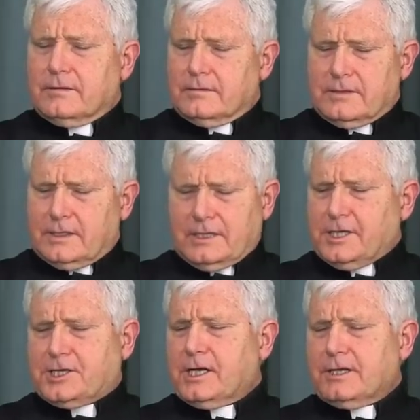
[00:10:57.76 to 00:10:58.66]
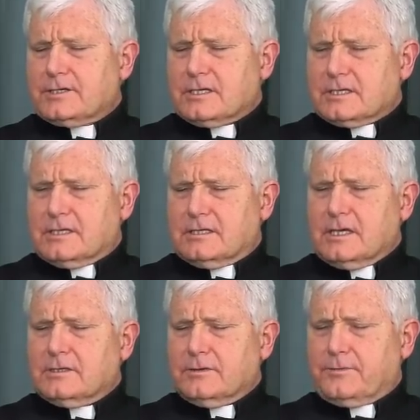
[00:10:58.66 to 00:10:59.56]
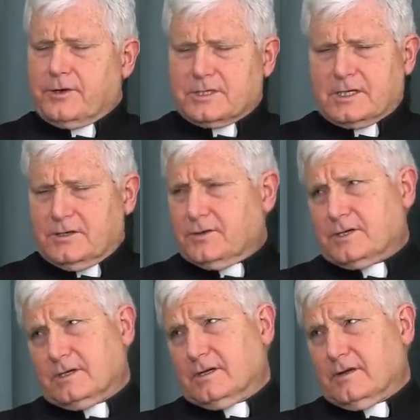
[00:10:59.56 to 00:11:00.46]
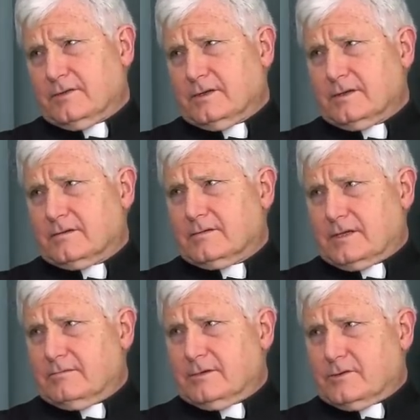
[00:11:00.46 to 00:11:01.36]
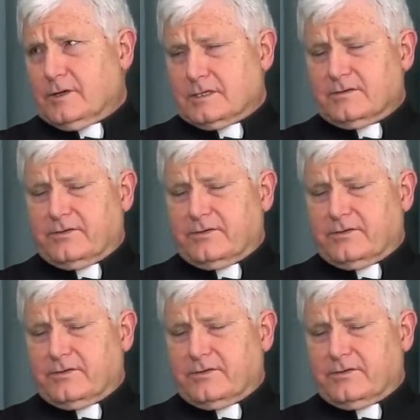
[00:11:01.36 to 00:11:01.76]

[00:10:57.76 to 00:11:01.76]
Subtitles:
Licinius's continued persecution of the Christian